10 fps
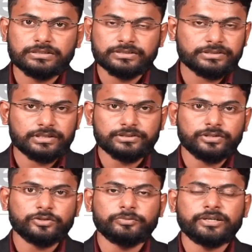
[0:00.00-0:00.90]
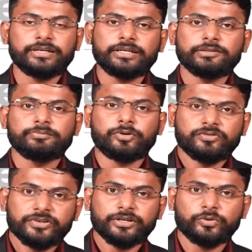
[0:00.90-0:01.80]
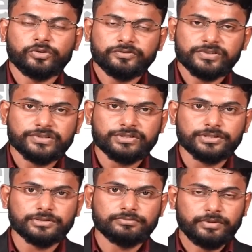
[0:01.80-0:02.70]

It's nothing to make any profit out of the system,